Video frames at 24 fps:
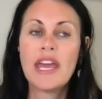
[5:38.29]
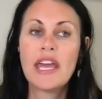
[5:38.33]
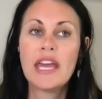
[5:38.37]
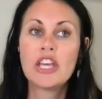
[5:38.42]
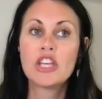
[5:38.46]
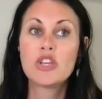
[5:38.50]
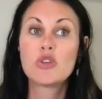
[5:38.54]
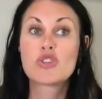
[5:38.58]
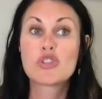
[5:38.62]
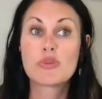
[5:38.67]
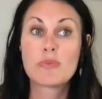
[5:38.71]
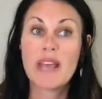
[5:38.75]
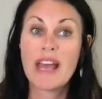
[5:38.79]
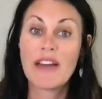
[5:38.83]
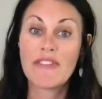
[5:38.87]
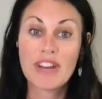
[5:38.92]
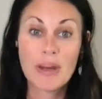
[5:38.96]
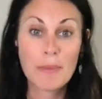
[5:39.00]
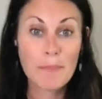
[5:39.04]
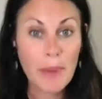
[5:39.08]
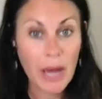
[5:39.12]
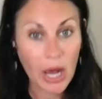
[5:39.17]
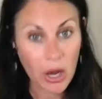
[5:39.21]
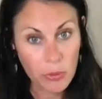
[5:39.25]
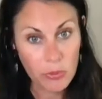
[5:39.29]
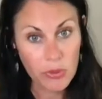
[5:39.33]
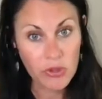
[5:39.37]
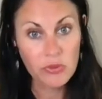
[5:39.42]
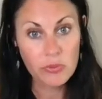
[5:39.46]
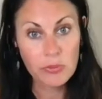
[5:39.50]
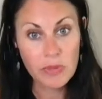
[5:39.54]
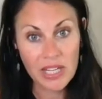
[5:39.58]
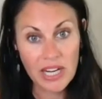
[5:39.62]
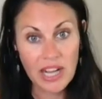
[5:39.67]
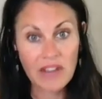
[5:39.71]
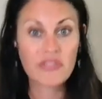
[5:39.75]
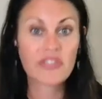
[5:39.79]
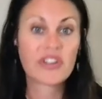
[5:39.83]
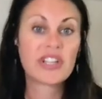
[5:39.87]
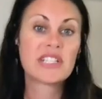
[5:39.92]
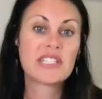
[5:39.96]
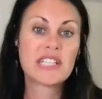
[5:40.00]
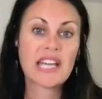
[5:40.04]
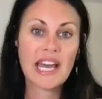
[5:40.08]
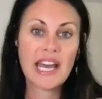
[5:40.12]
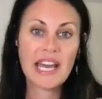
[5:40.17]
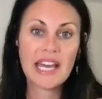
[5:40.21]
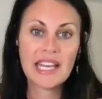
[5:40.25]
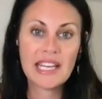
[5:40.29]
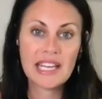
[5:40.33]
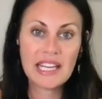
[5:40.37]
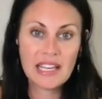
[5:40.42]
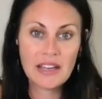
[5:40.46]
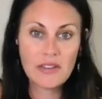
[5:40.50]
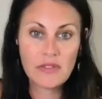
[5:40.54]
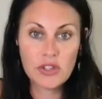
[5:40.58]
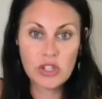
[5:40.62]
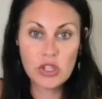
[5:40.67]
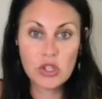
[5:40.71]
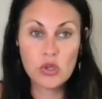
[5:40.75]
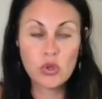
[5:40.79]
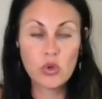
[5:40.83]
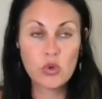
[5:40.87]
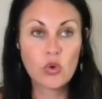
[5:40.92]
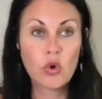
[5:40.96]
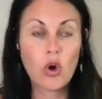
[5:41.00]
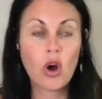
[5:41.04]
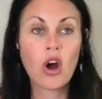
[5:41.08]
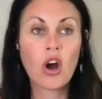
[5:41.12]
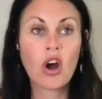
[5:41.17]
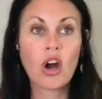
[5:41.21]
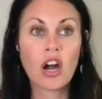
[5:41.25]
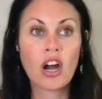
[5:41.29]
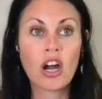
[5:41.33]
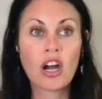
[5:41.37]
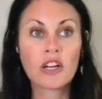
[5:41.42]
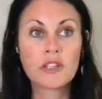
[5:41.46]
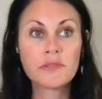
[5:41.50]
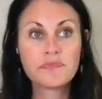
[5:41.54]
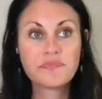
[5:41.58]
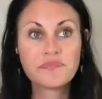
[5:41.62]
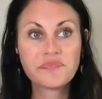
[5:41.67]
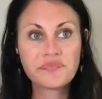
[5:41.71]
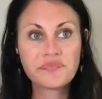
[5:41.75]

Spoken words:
You should be having a bowel movement every day. If you are